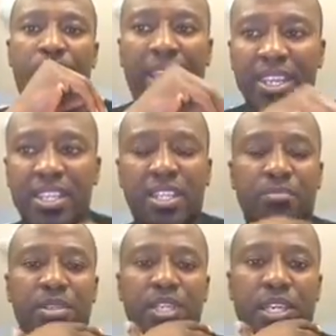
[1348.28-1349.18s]

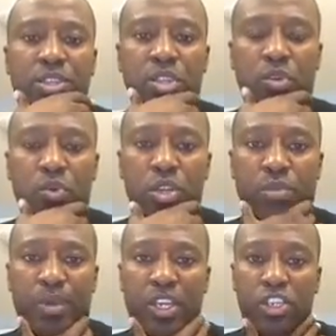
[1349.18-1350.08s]
intimacy in your words
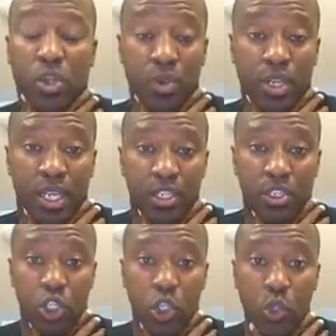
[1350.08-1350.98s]
by showing that
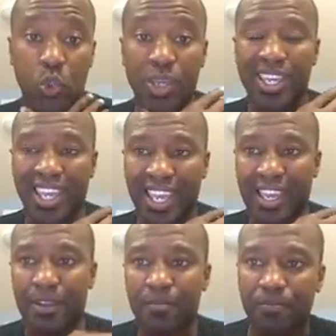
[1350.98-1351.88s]
you
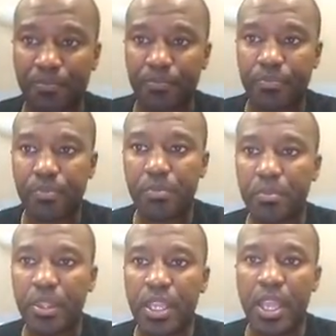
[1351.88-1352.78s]
care.
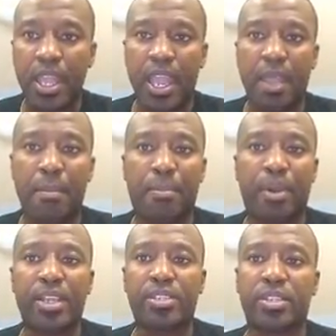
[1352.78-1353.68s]

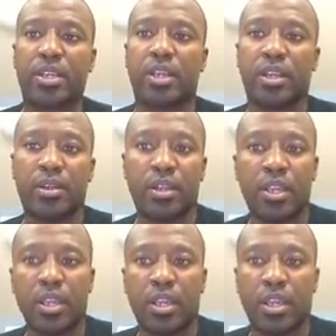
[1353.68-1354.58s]
Embrace her and
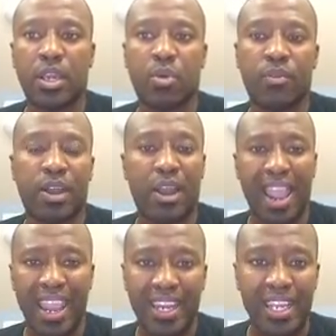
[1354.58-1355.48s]
without
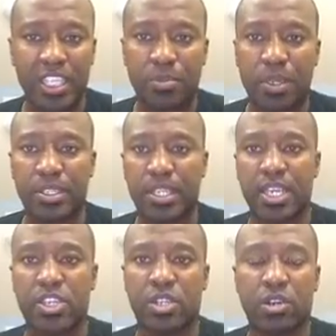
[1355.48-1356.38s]
any
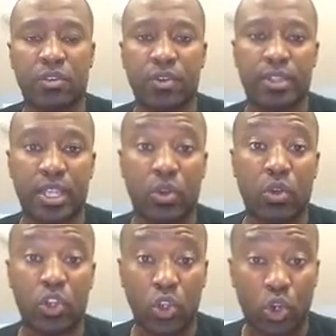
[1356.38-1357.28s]
expectation other than
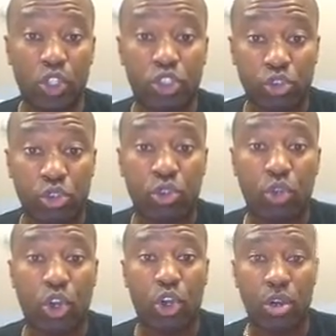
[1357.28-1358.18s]
your true
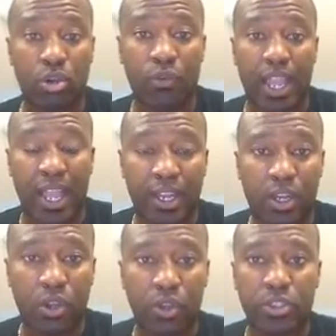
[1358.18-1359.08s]
love and
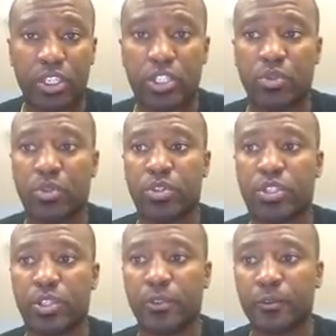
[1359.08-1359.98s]
loyalty towards
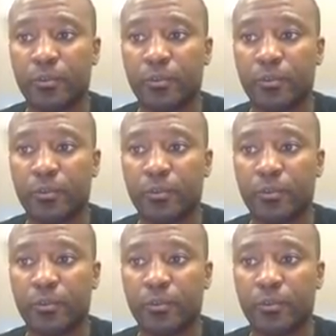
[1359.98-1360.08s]
her.